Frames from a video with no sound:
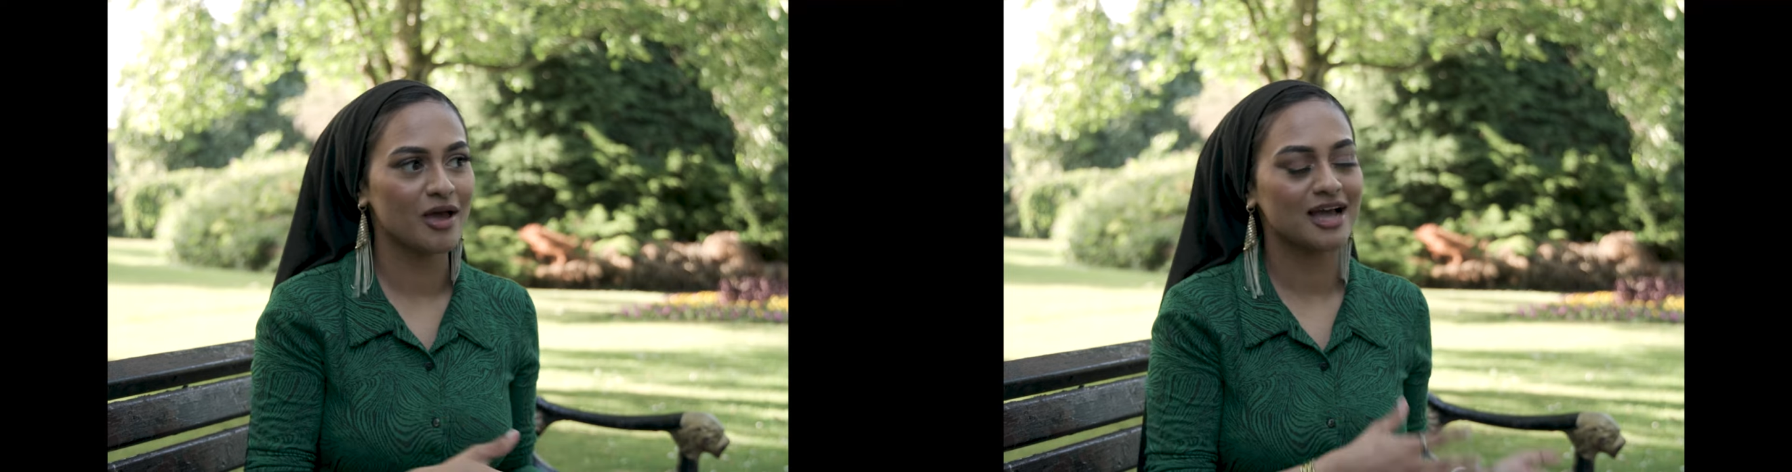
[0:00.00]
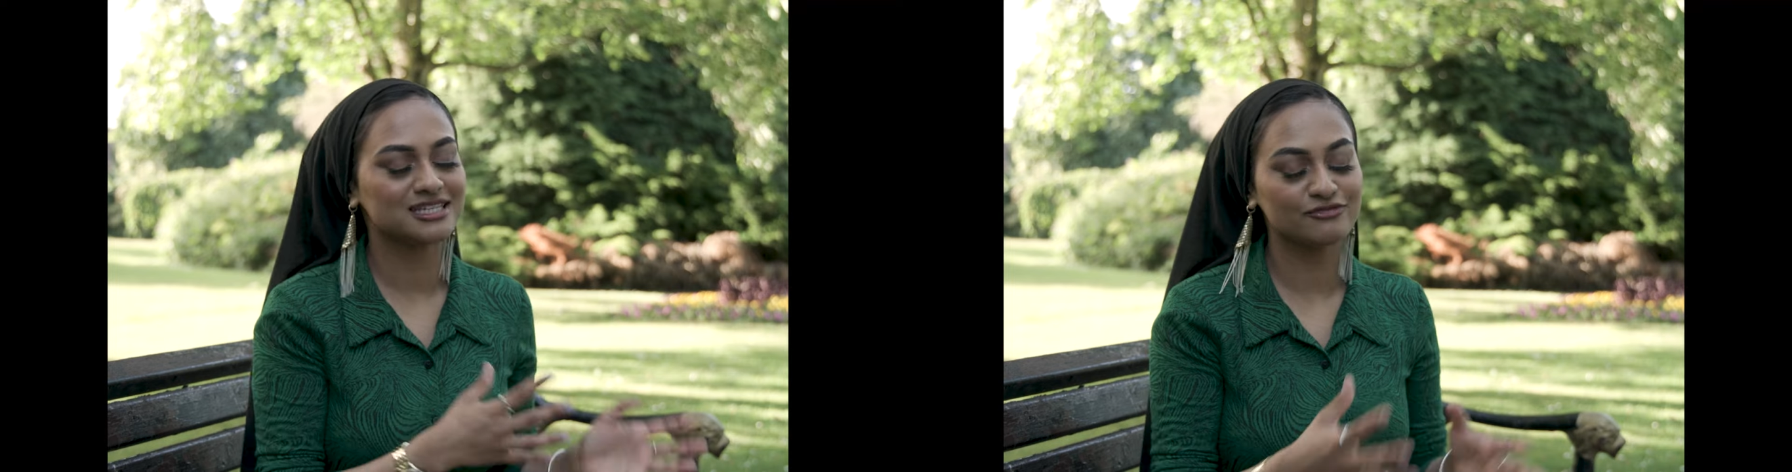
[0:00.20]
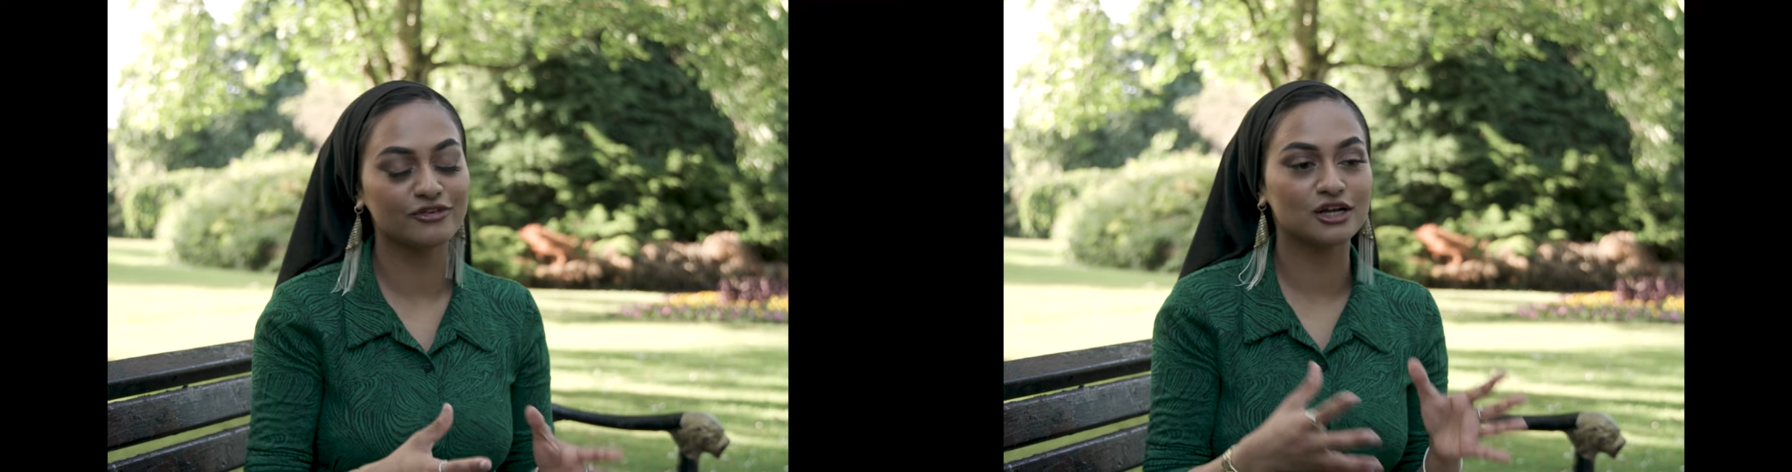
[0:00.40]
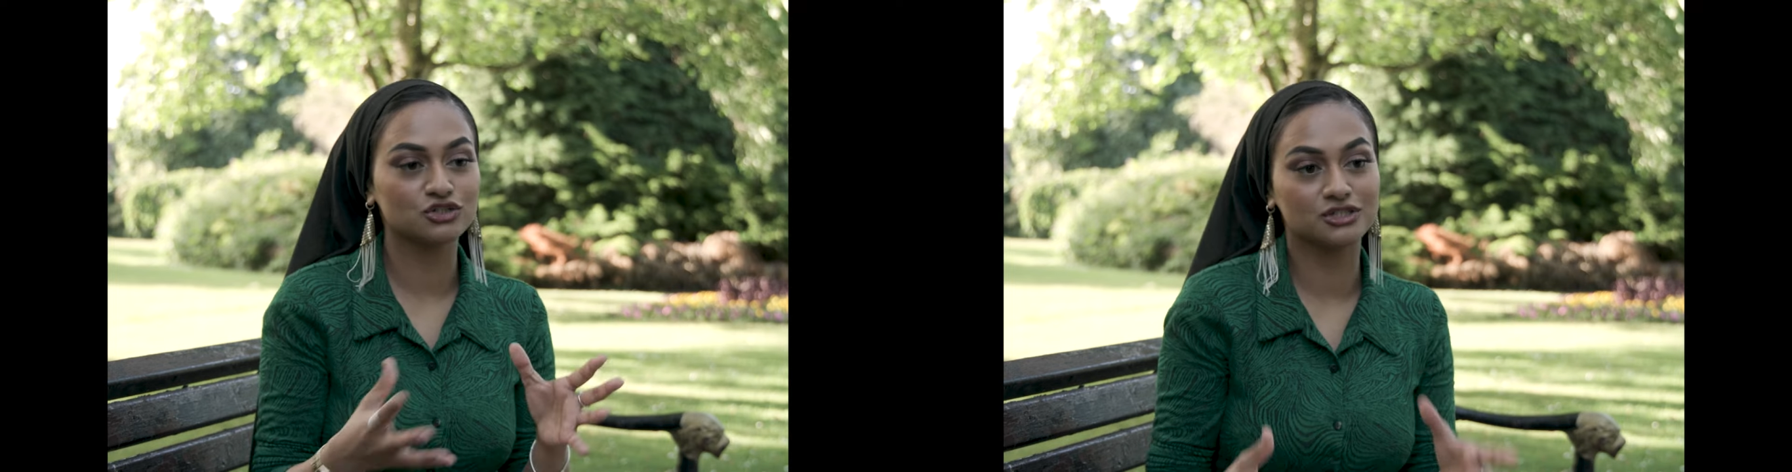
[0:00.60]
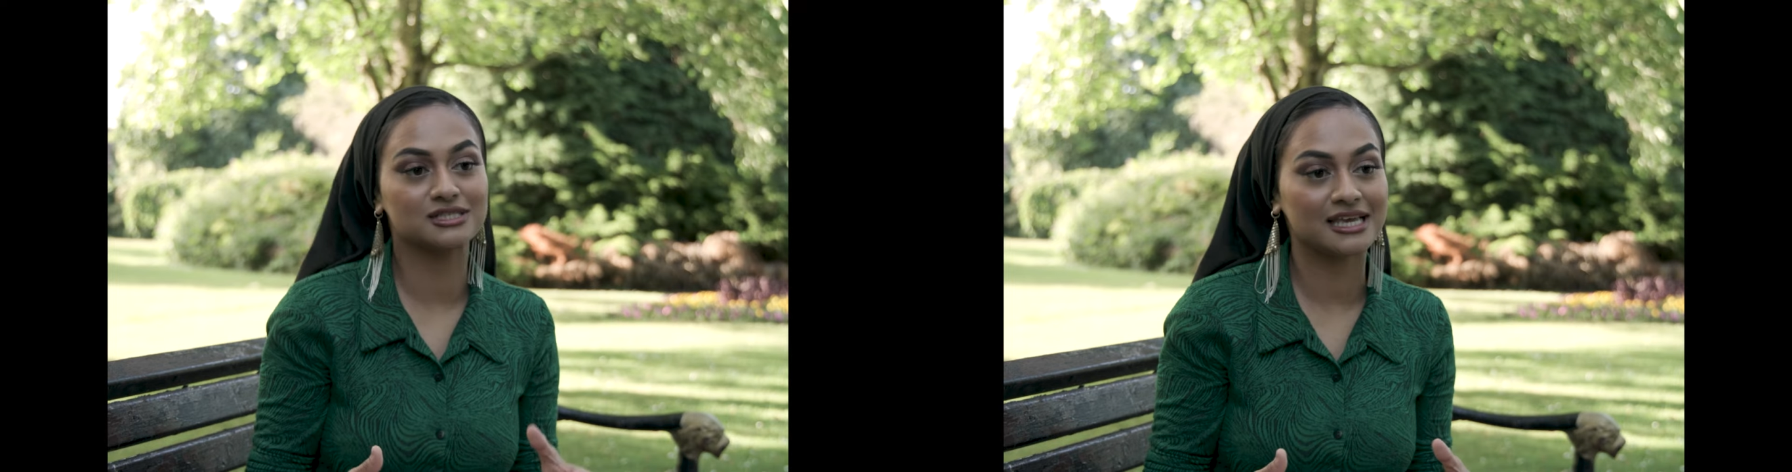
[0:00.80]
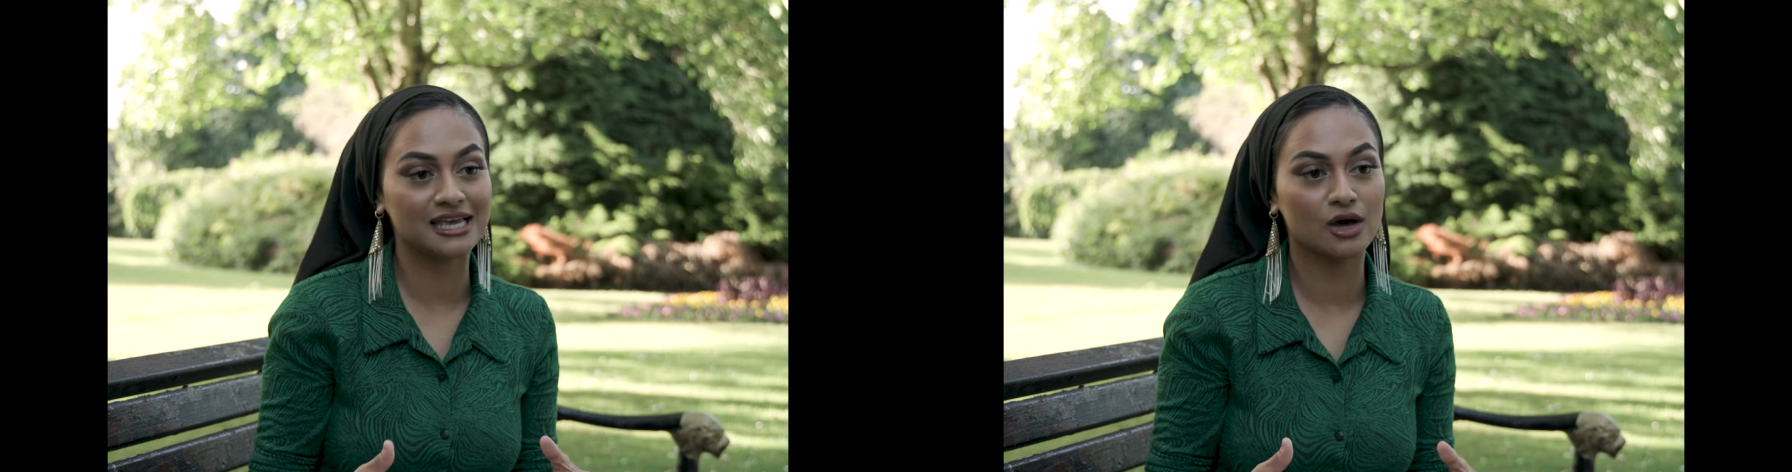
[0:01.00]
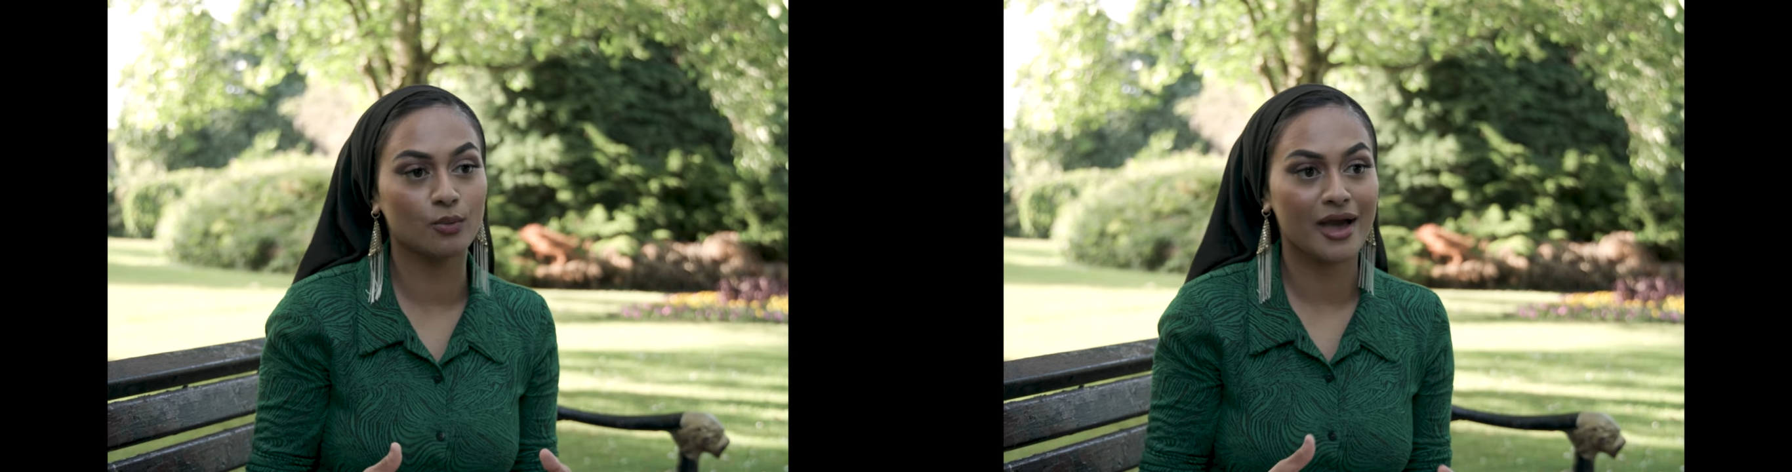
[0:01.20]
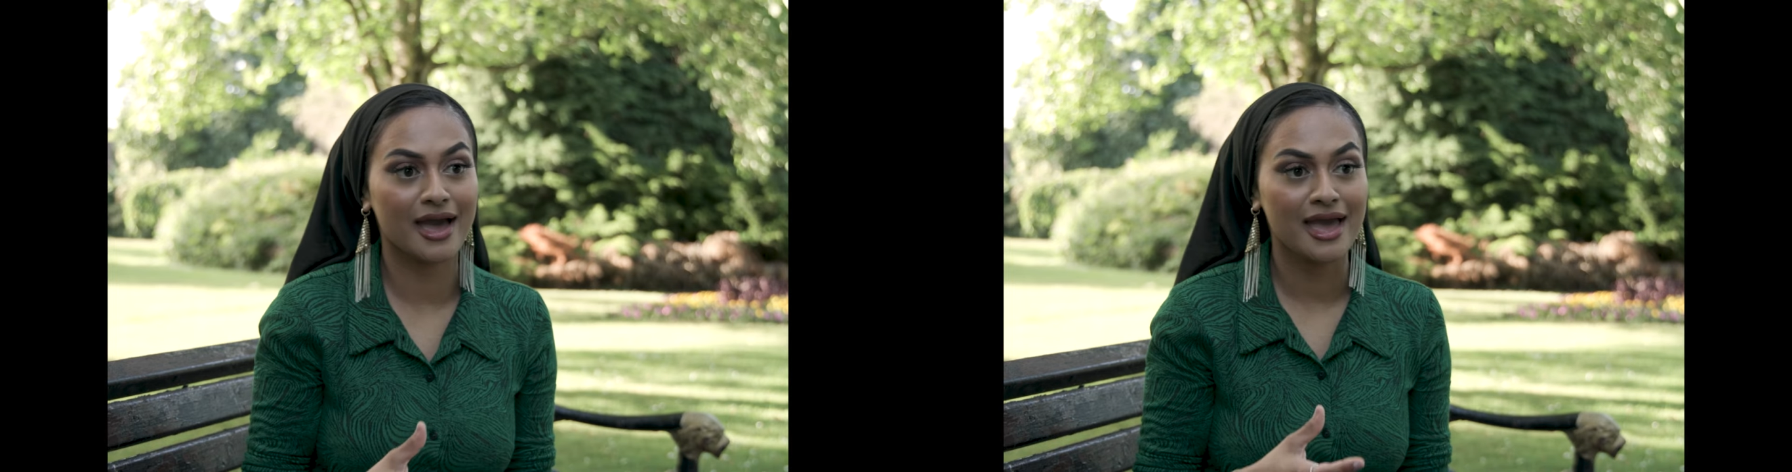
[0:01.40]
a different country to here
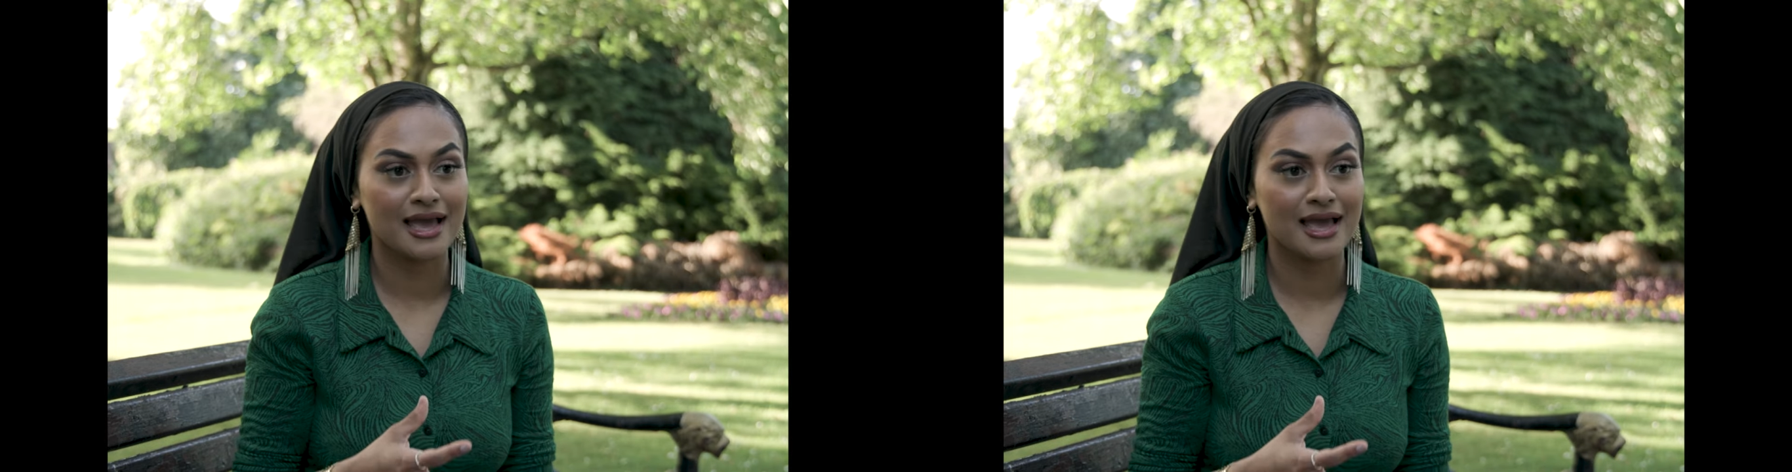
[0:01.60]
where